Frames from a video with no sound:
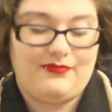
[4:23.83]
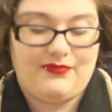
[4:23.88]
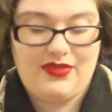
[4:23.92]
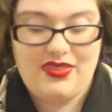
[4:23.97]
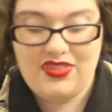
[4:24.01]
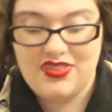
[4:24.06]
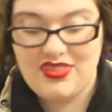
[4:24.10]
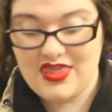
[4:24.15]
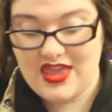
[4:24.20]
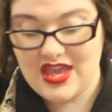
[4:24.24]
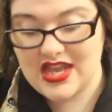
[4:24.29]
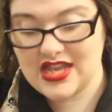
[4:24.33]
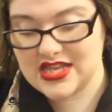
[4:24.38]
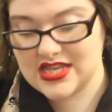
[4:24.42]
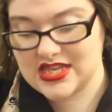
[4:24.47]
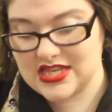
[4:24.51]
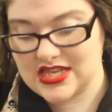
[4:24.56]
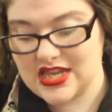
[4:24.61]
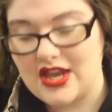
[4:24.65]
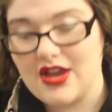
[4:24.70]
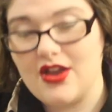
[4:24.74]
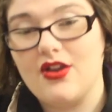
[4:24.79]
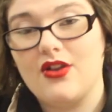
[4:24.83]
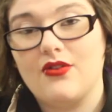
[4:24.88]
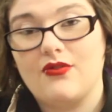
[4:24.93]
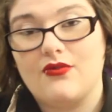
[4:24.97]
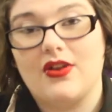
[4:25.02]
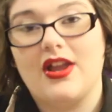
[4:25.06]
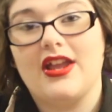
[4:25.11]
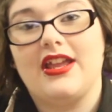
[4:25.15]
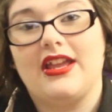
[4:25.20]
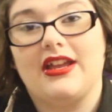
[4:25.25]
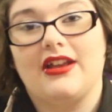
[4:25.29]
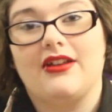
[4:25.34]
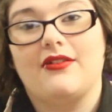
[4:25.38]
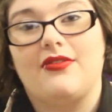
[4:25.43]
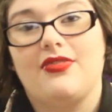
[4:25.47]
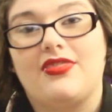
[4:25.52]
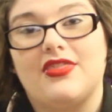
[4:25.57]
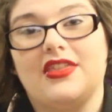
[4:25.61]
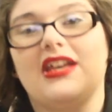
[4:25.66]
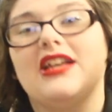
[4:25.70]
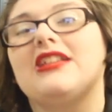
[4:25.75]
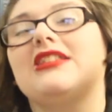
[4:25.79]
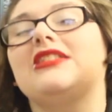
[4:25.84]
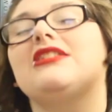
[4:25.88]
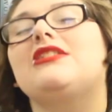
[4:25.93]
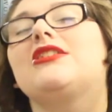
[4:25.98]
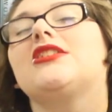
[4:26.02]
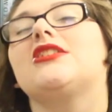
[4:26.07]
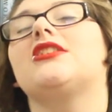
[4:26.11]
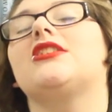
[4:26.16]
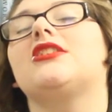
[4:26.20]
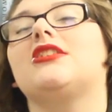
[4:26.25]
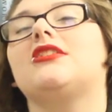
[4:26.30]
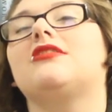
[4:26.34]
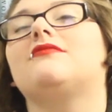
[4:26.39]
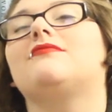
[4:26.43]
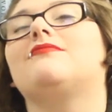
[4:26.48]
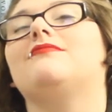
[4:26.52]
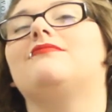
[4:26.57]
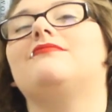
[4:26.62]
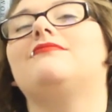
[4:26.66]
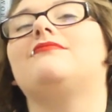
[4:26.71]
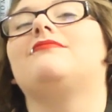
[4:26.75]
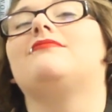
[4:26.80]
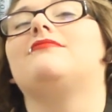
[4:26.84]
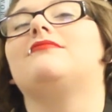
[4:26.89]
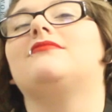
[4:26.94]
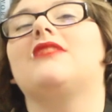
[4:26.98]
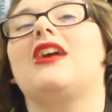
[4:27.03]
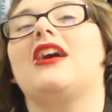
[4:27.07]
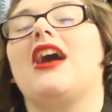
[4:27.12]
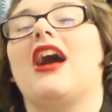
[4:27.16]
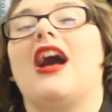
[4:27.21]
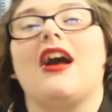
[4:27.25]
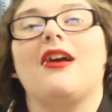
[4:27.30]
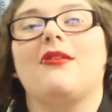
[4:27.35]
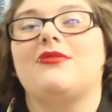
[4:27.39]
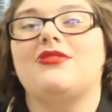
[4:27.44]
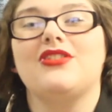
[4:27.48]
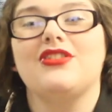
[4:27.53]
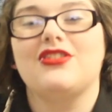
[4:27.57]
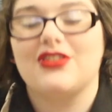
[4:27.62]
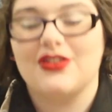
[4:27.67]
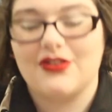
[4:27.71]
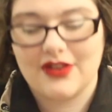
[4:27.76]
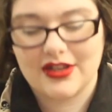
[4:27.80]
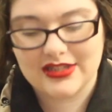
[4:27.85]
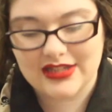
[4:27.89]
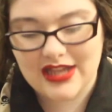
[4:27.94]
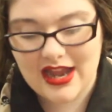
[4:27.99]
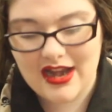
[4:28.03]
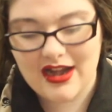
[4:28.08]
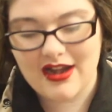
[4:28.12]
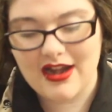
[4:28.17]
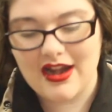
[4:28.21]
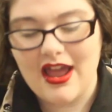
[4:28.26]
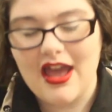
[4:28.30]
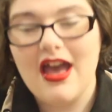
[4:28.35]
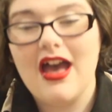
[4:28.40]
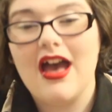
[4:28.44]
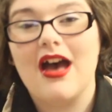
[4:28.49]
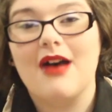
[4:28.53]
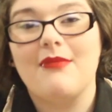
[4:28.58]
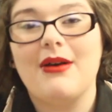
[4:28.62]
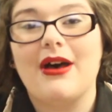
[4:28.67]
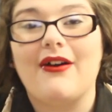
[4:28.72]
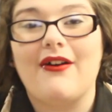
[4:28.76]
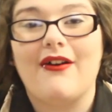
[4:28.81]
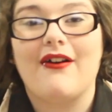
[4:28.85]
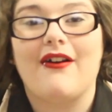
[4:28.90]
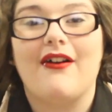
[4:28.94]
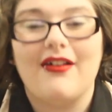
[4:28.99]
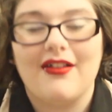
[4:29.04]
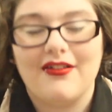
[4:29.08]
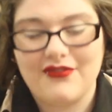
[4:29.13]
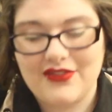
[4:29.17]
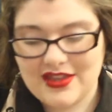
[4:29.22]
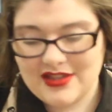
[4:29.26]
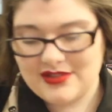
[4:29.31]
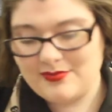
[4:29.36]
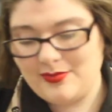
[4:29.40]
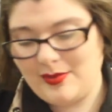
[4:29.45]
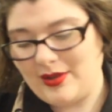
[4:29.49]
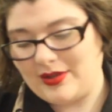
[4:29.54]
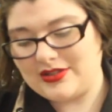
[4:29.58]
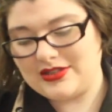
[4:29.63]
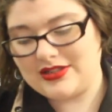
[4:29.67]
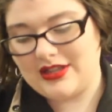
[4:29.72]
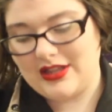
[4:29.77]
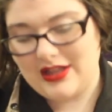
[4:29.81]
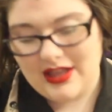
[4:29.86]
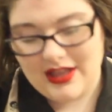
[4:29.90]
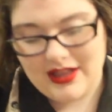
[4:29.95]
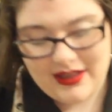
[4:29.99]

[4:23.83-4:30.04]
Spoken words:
This right here. This. I'm just so excited about all of these books.